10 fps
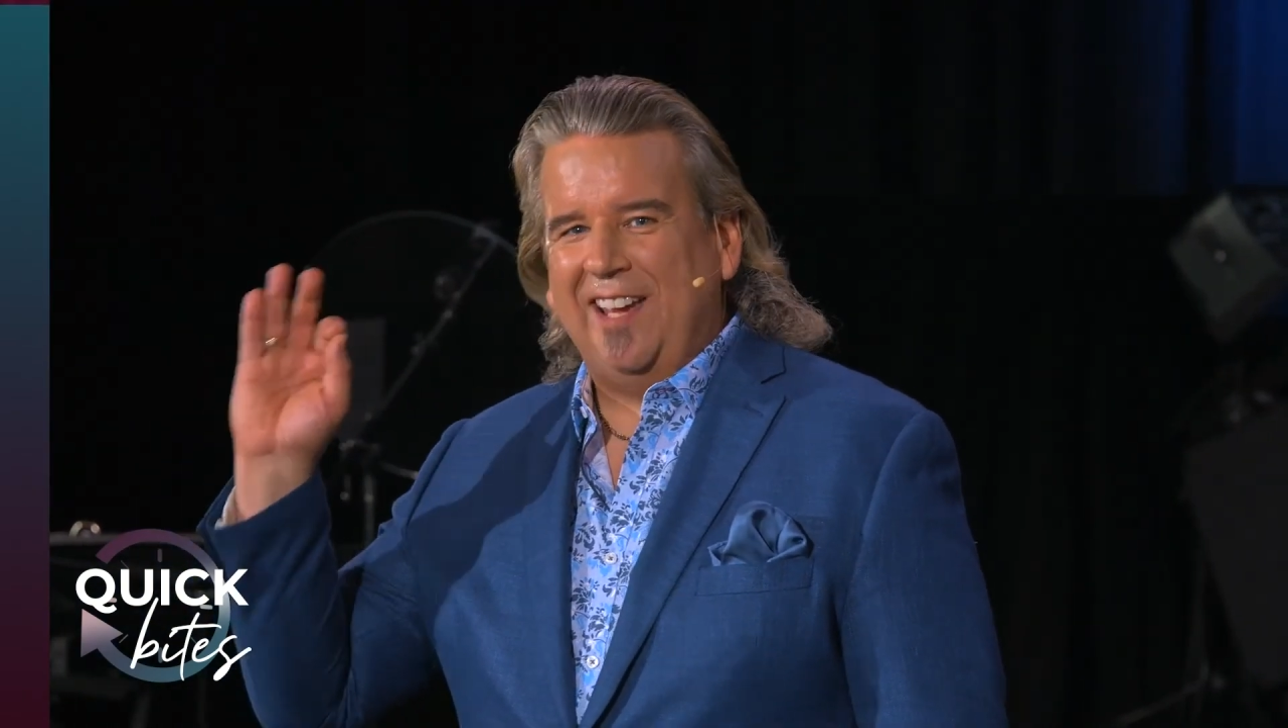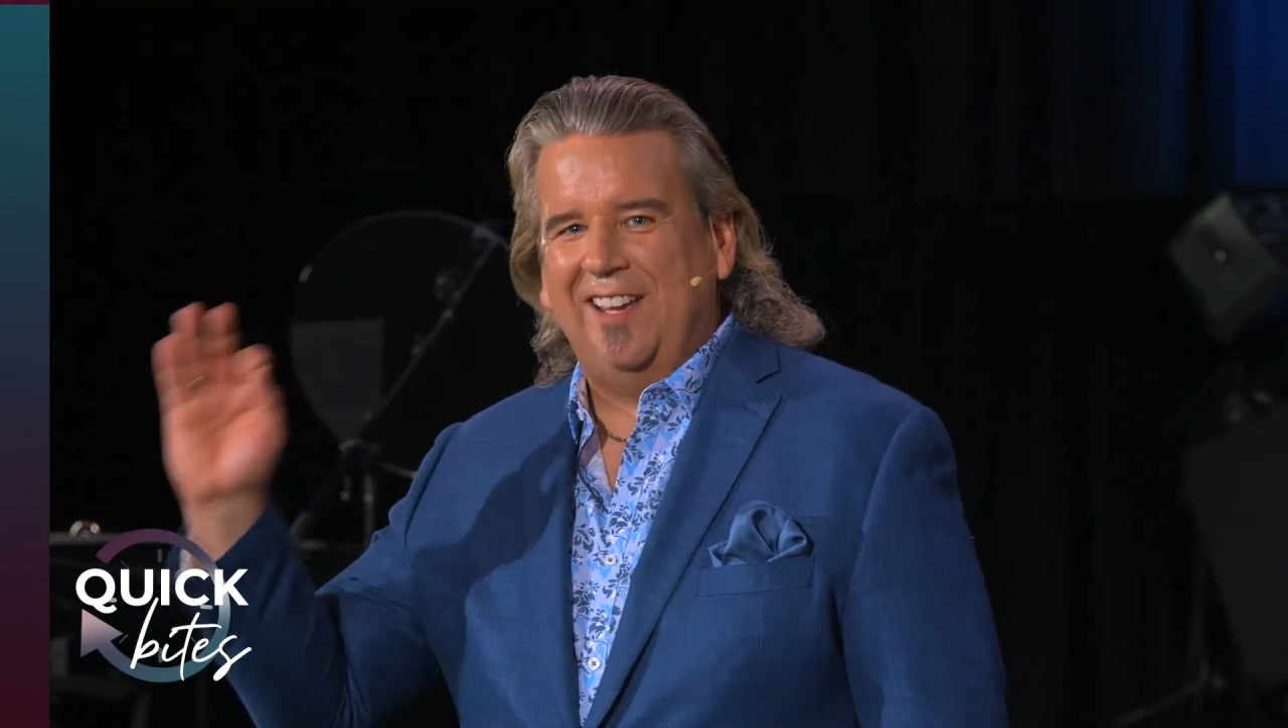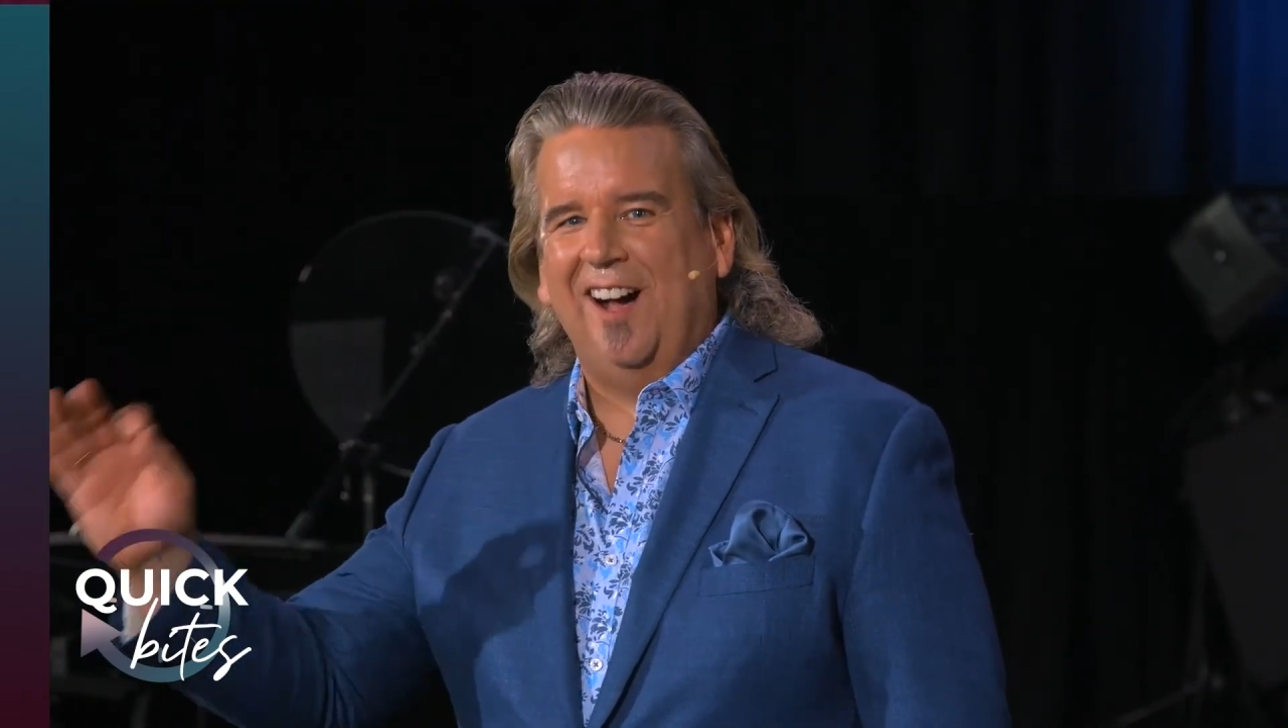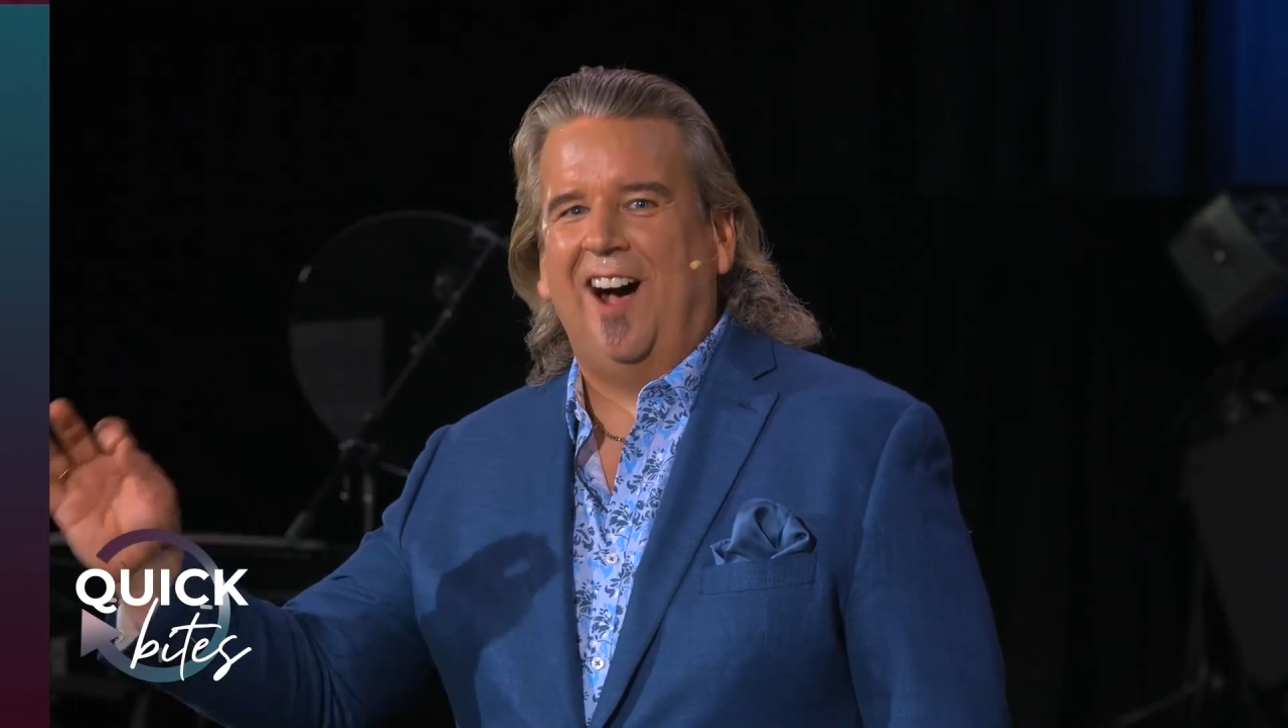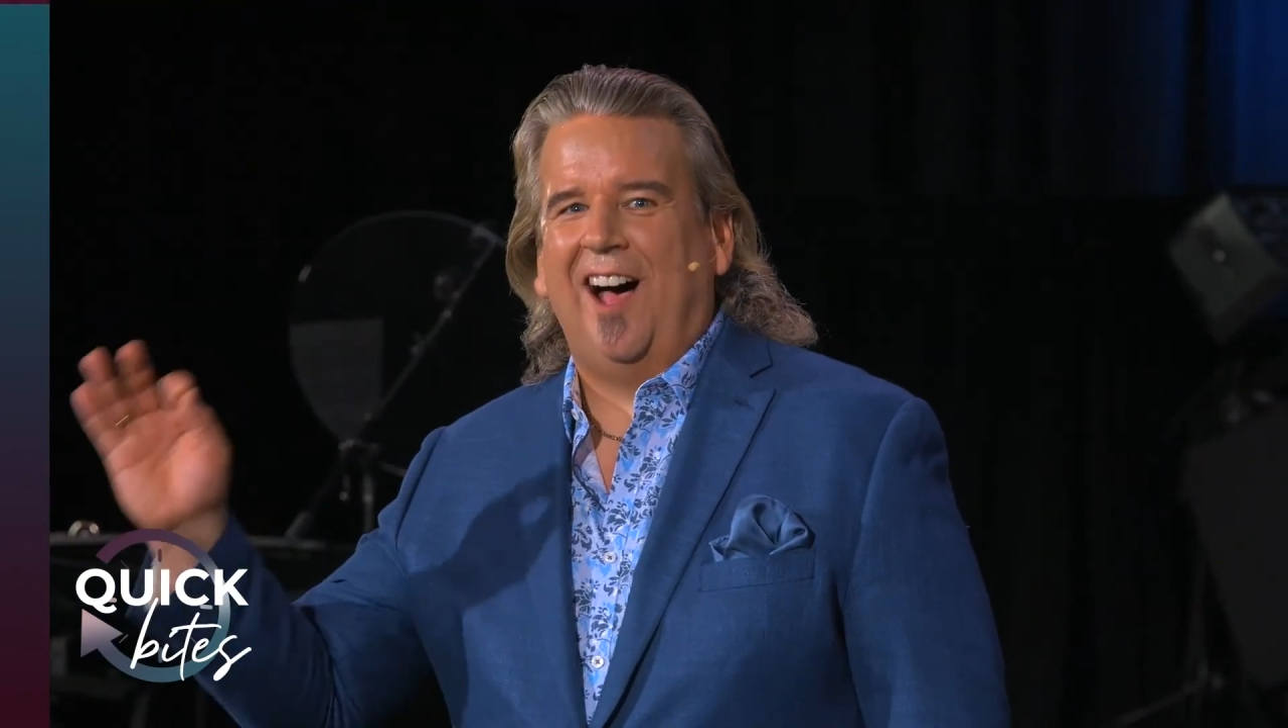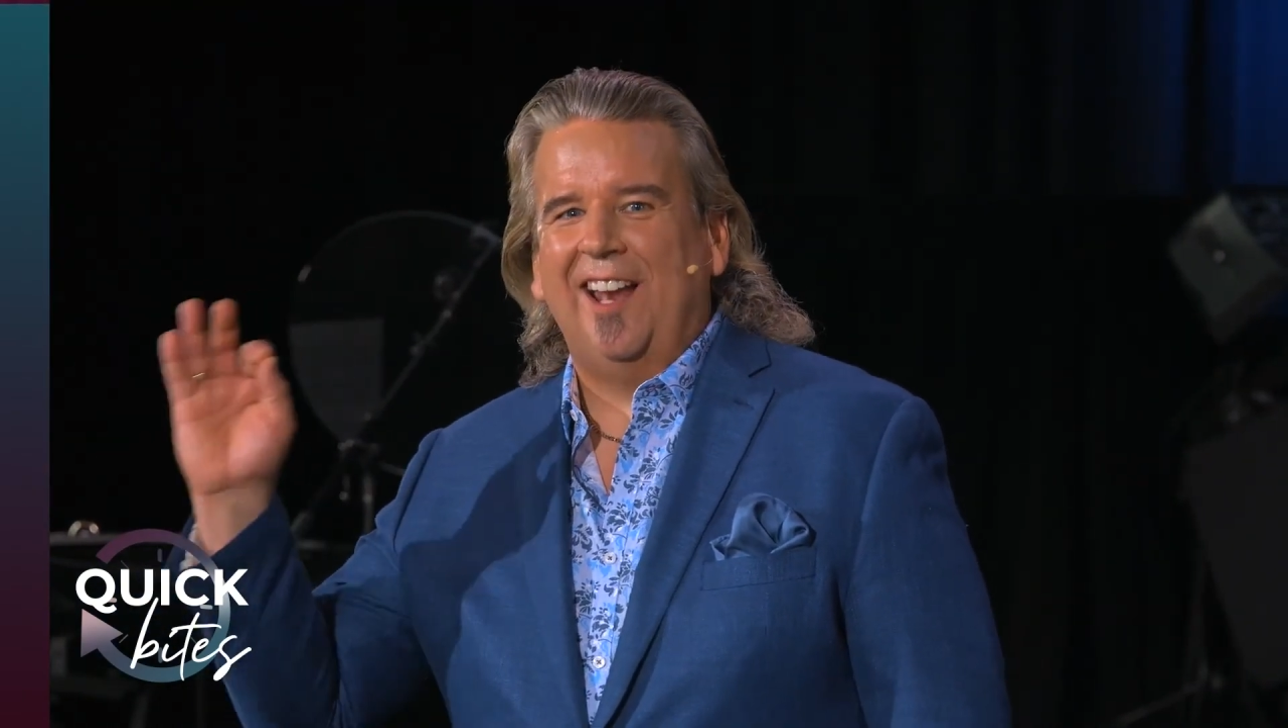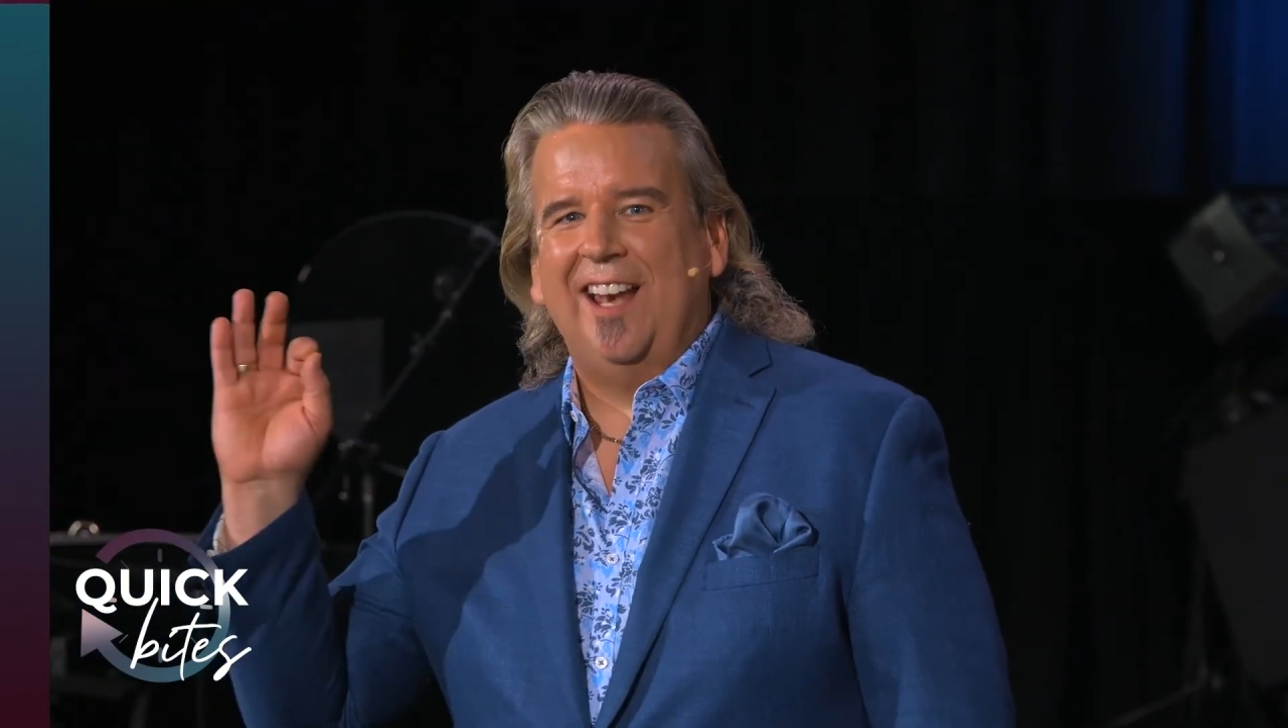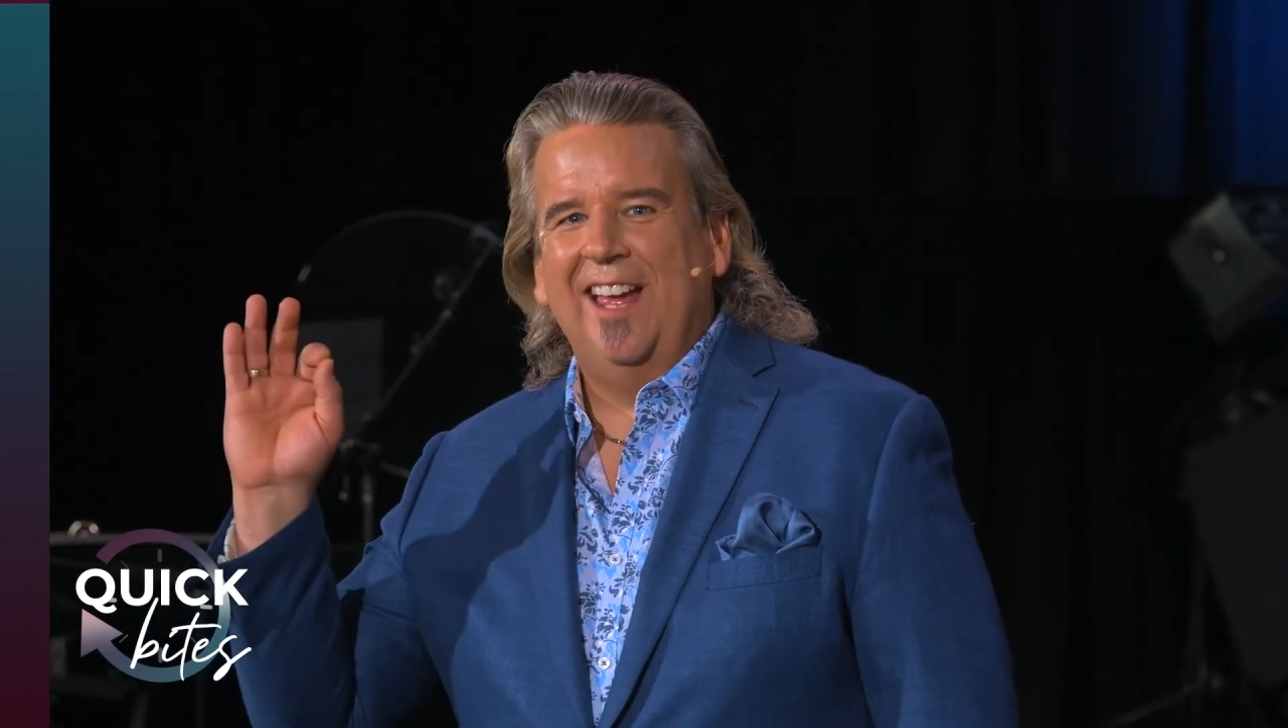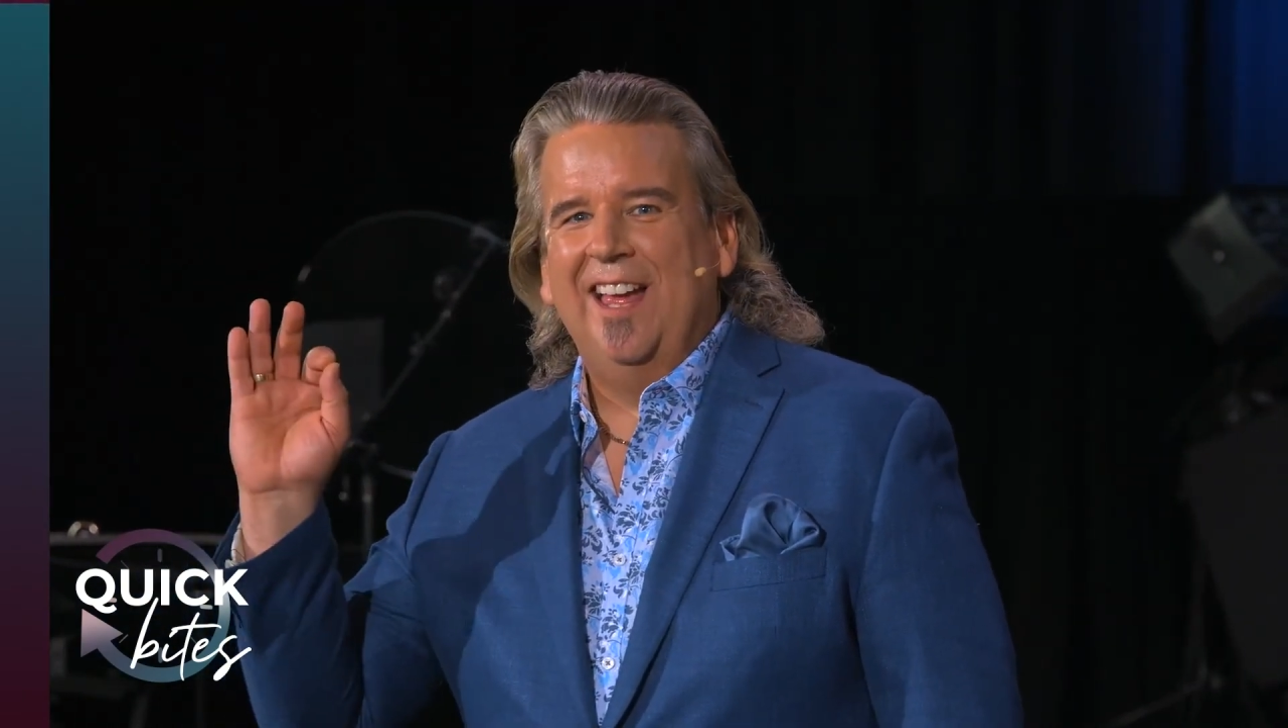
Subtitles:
God